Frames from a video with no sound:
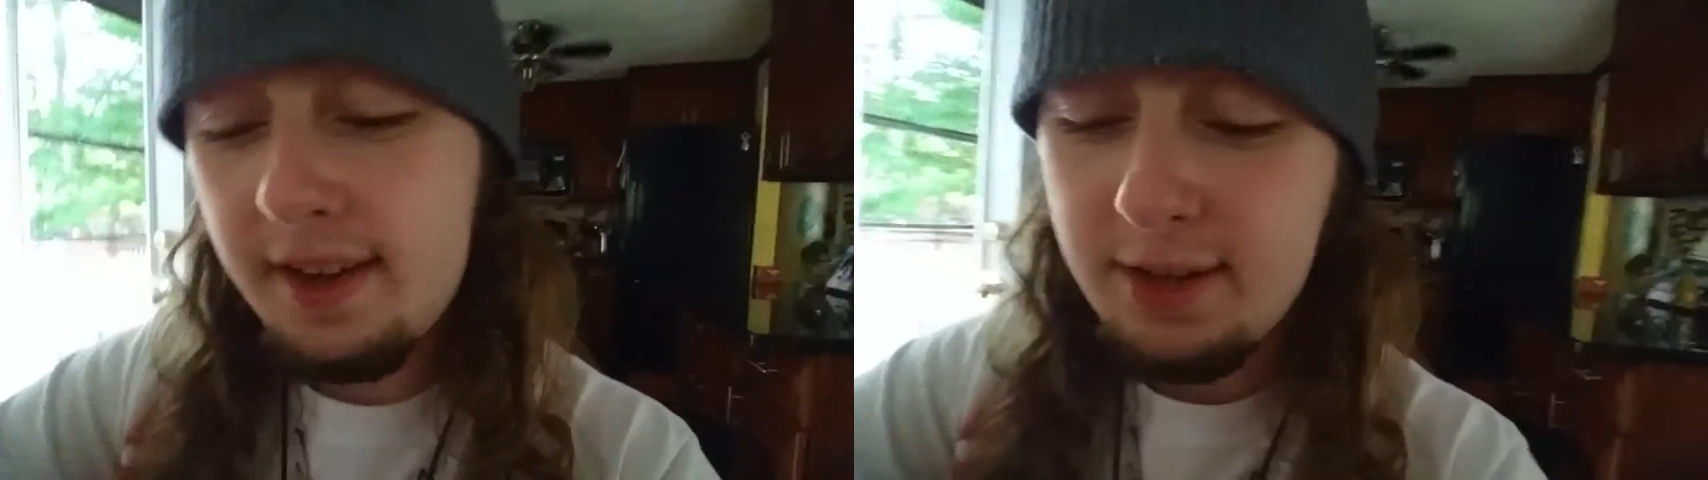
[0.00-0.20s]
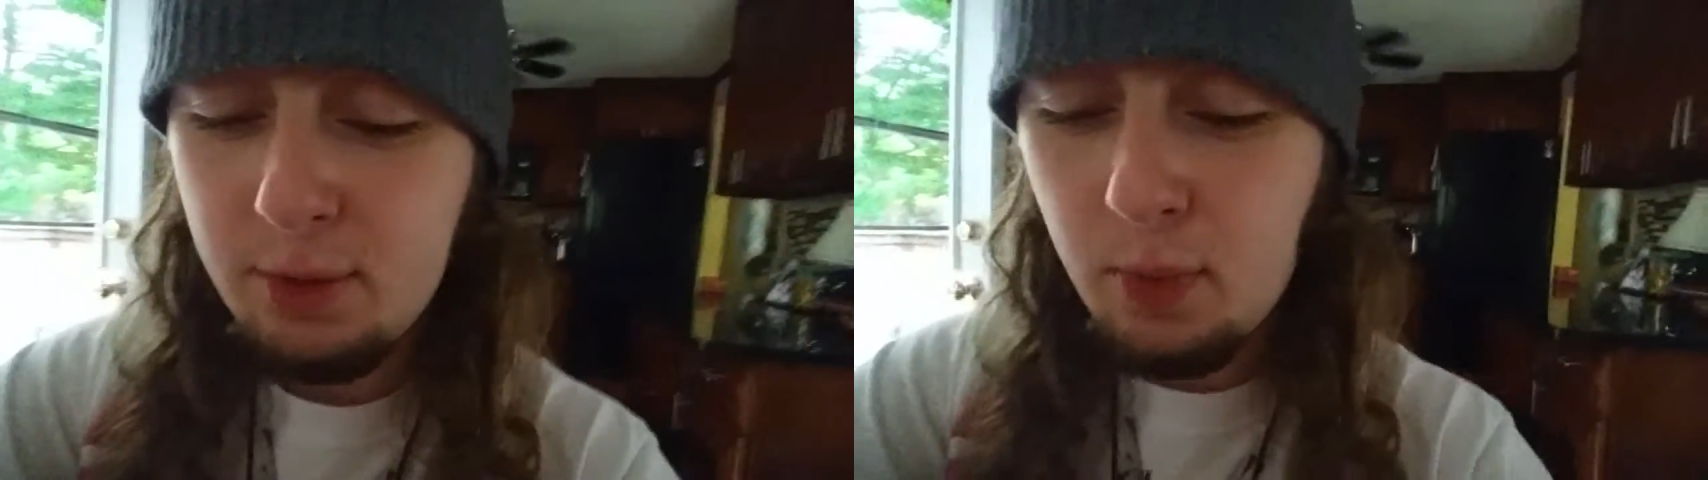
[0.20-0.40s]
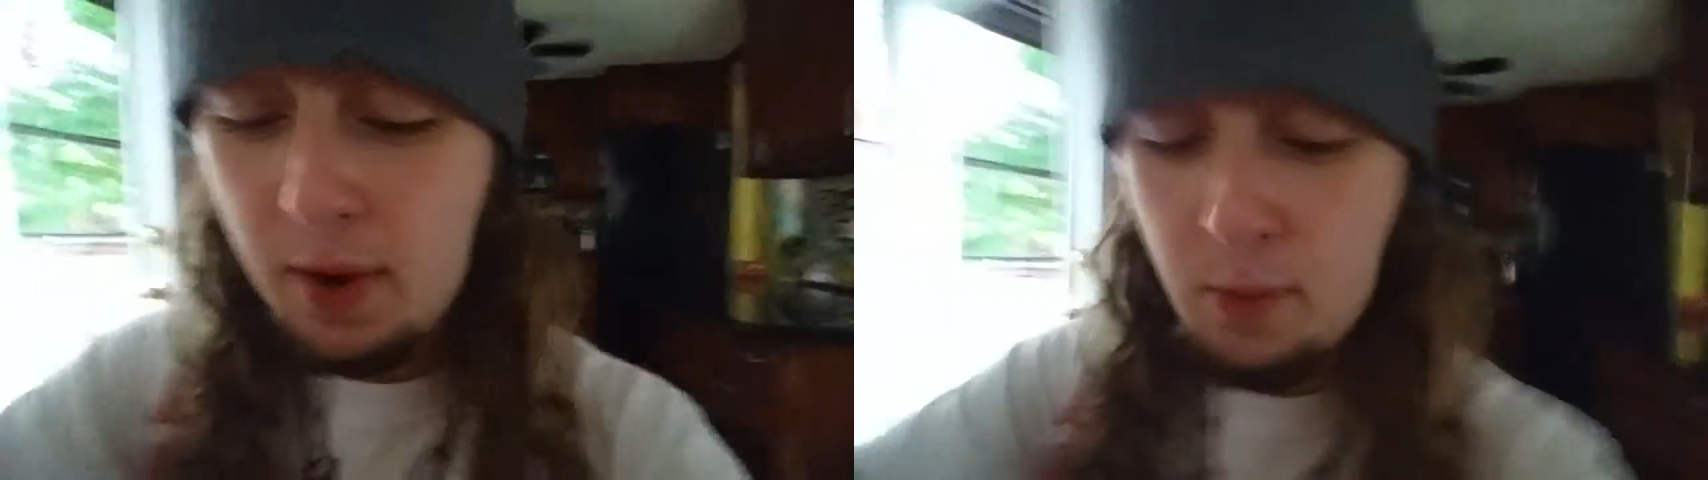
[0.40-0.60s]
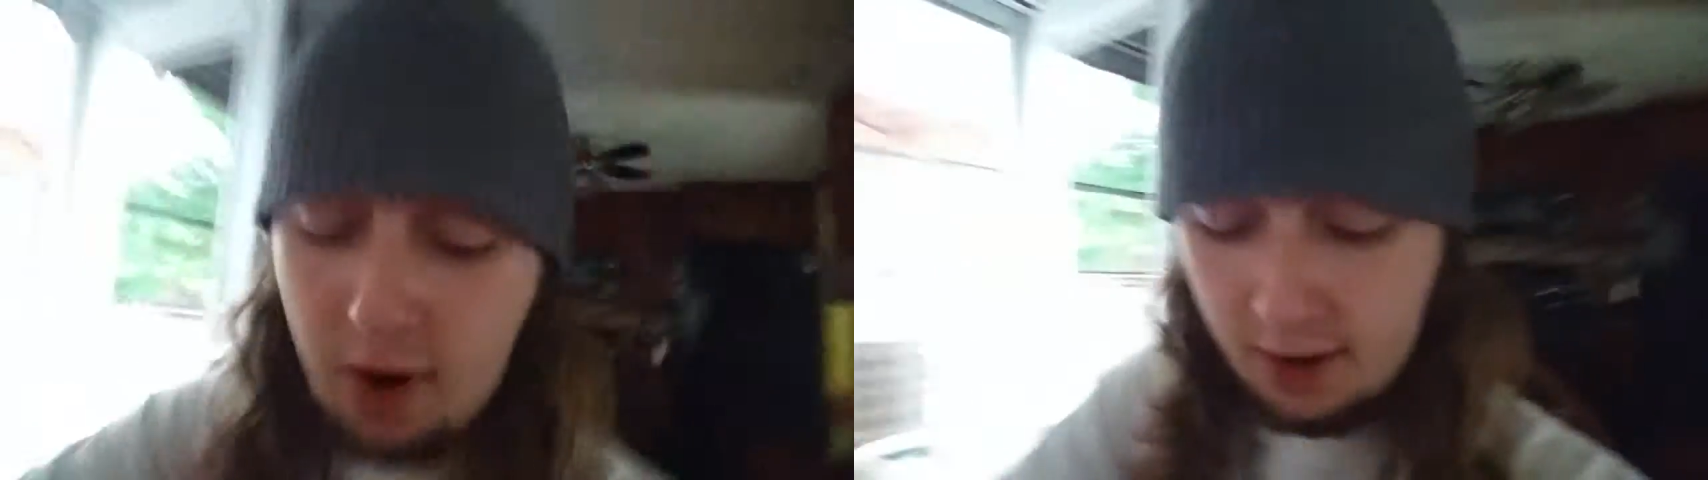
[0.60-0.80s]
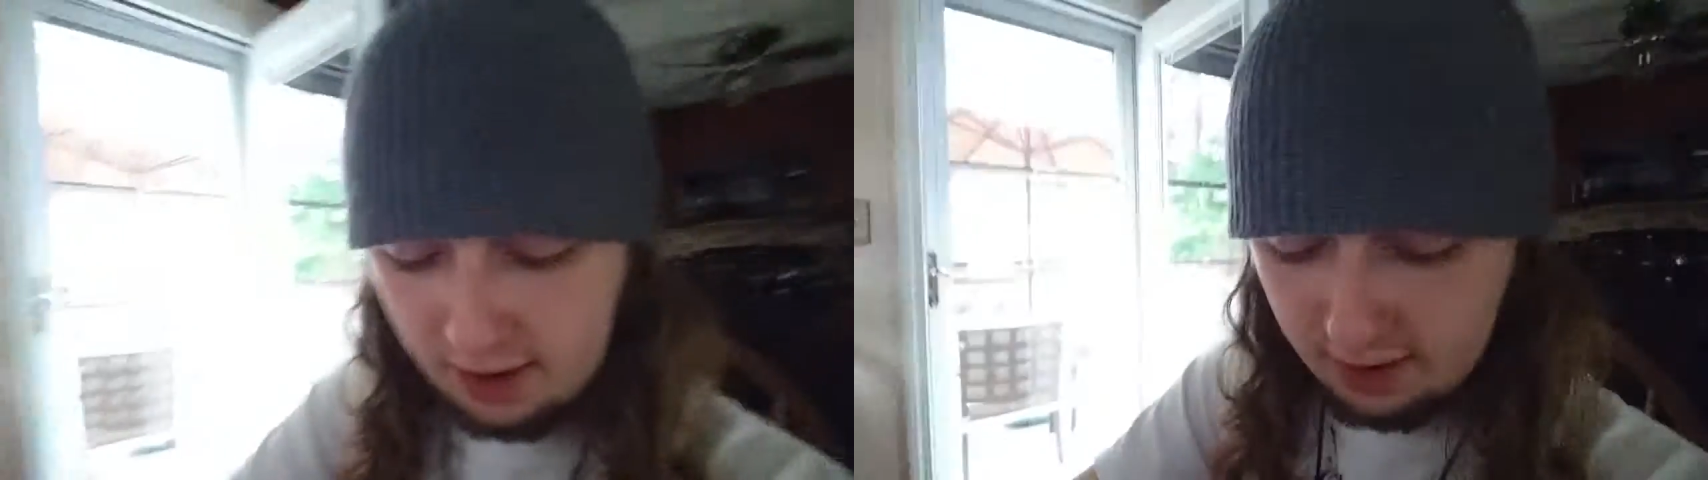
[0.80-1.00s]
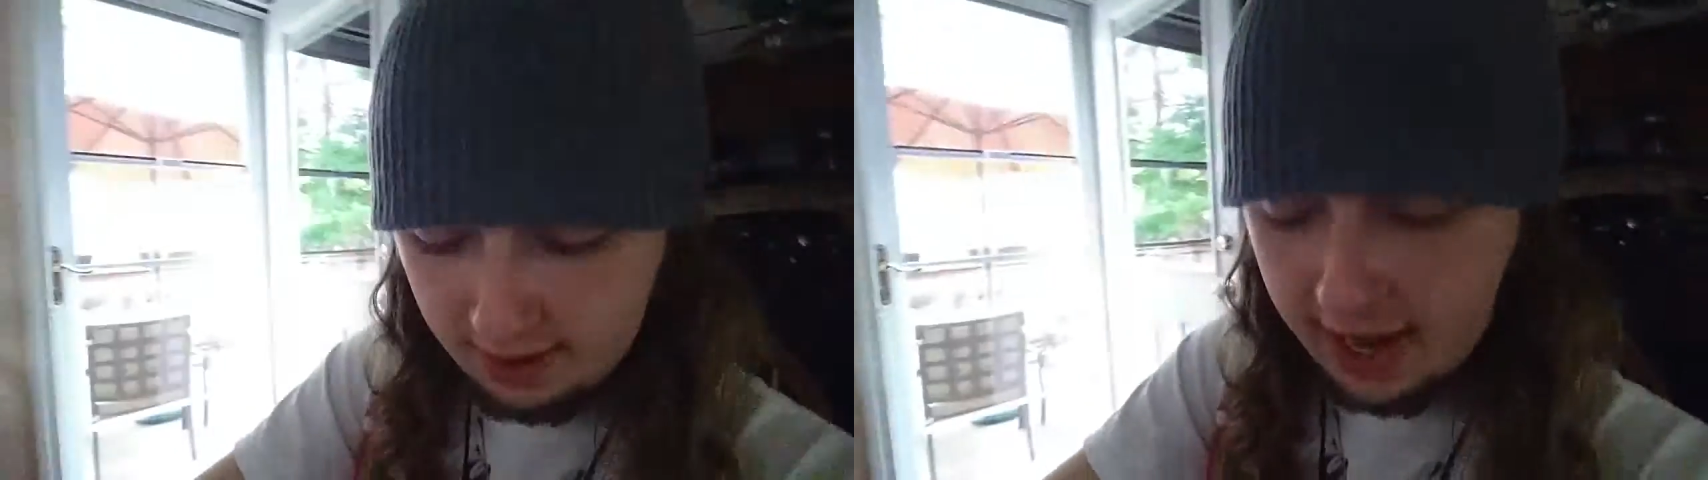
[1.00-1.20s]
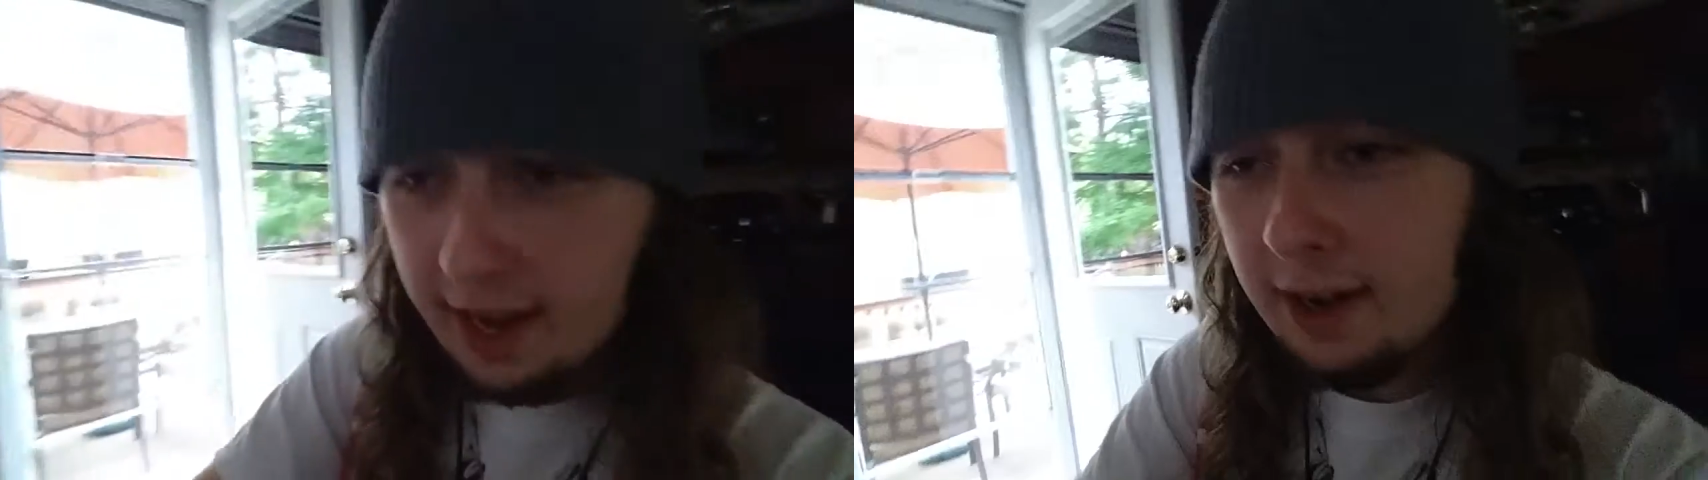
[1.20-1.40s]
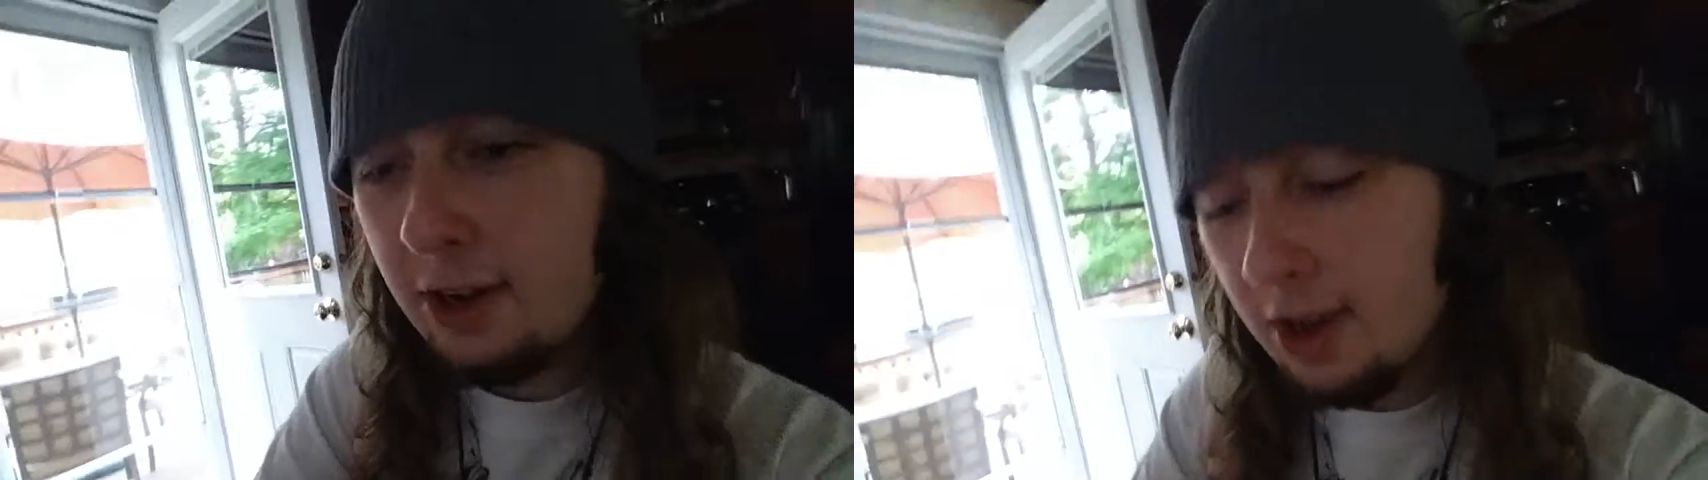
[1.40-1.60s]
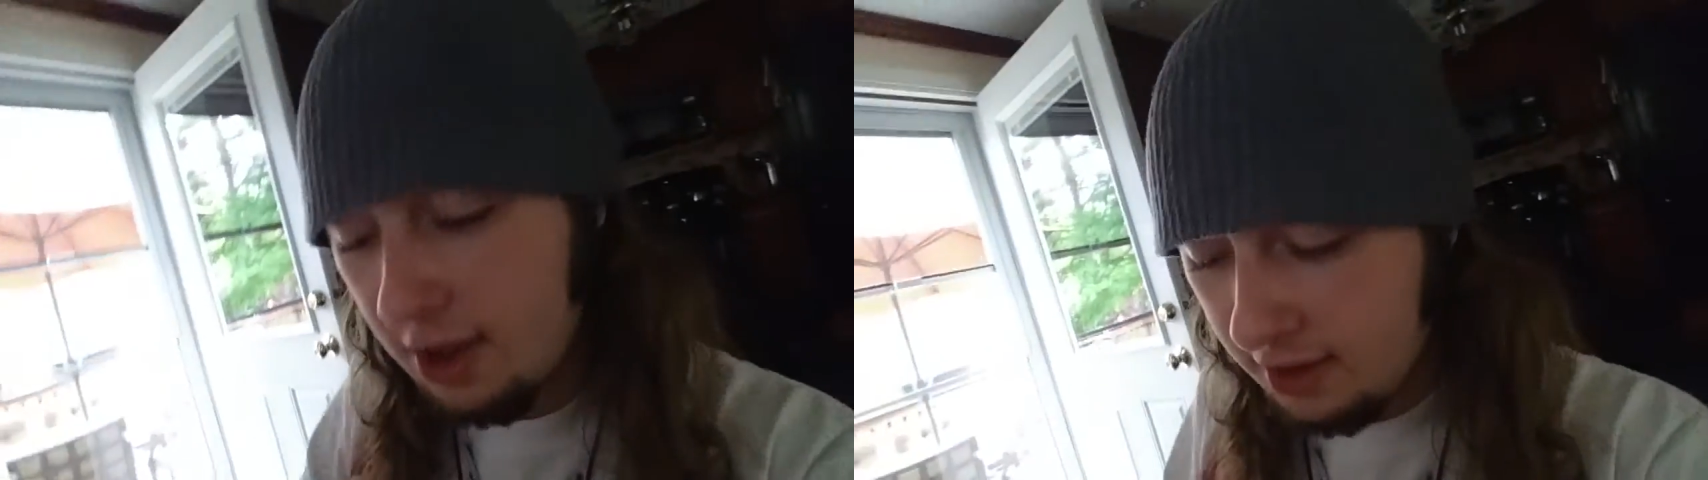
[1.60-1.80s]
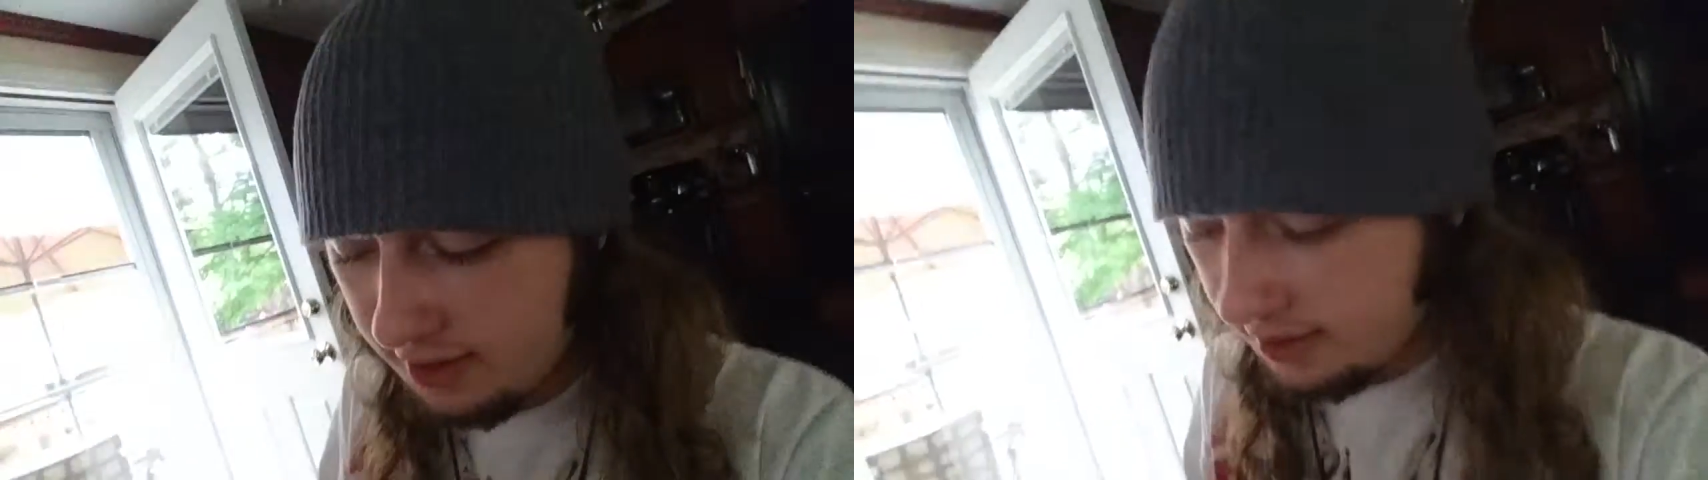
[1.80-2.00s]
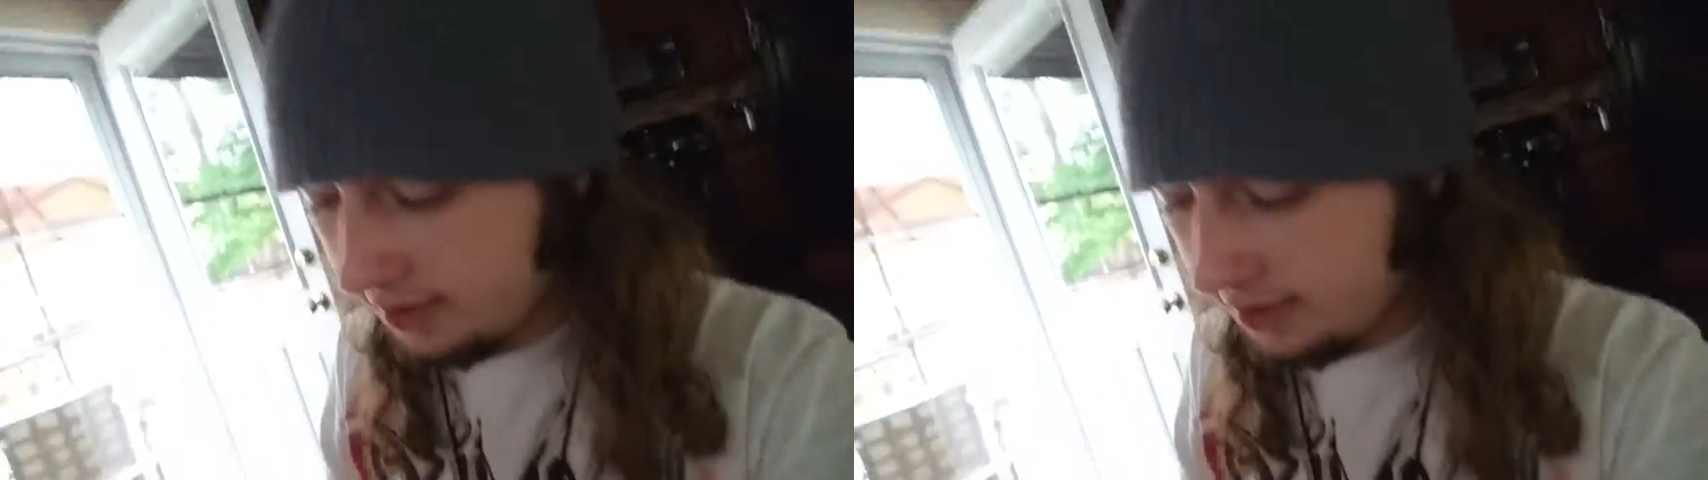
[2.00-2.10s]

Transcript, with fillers: Sweetwater catalog